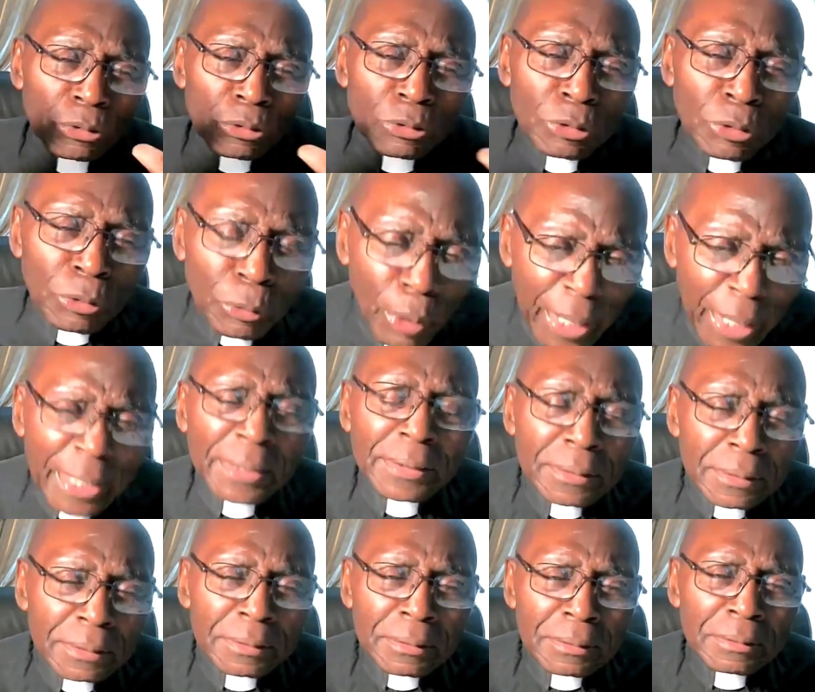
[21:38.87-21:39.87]
great
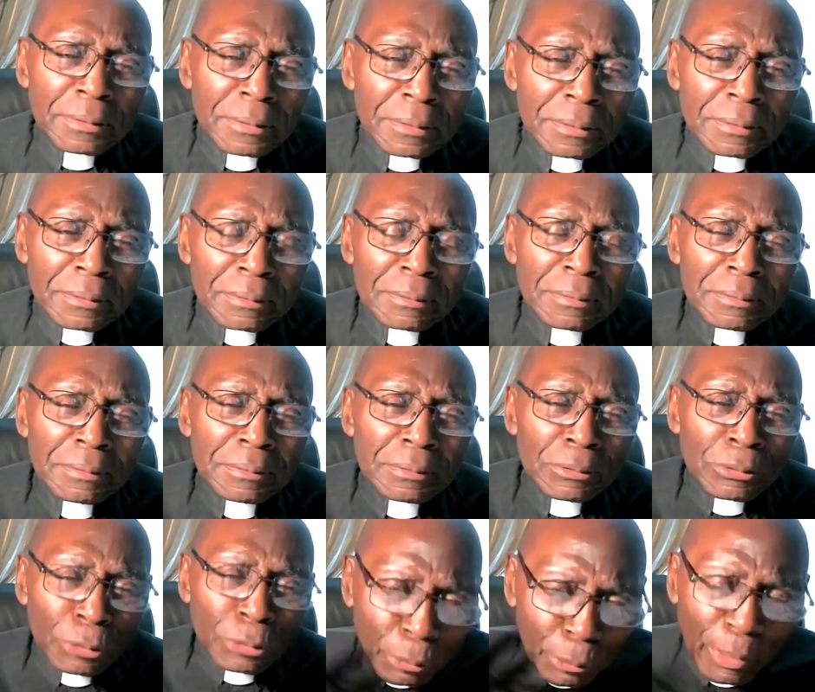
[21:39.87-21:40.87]

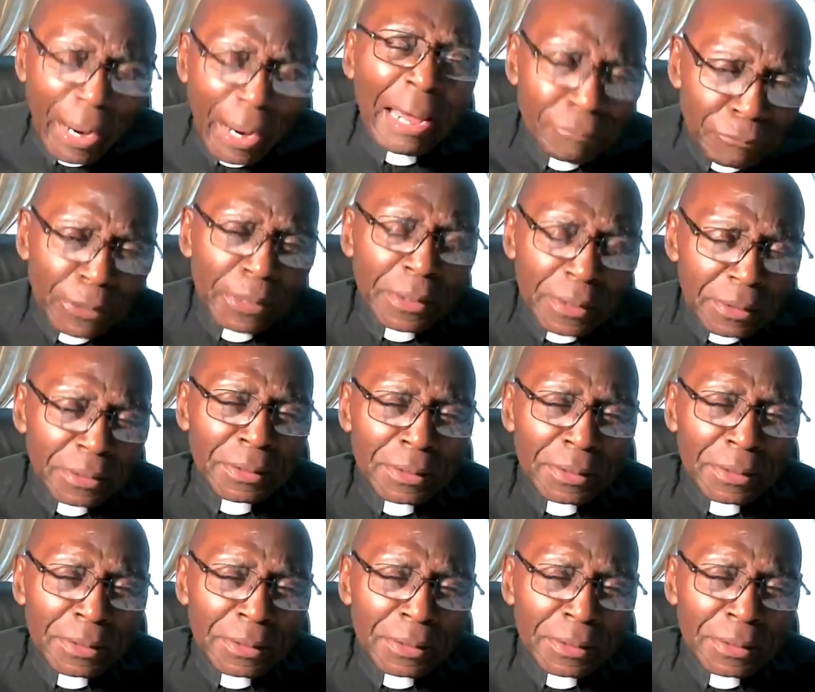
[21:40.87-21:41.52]
graphic